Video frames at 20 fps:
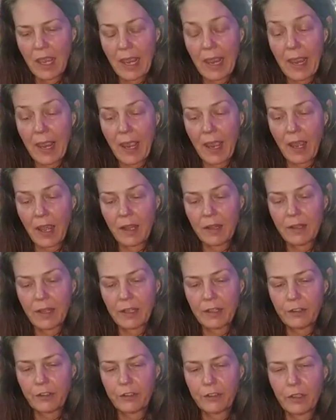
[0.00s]
And
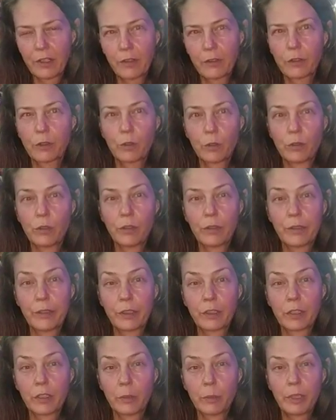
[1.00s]
that is another goal. They're
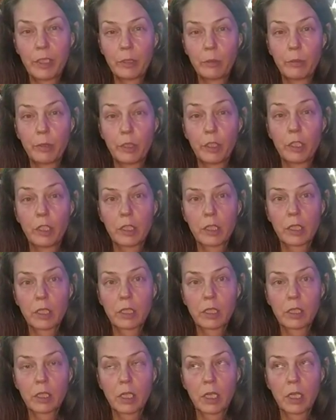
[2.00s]
going to be a book,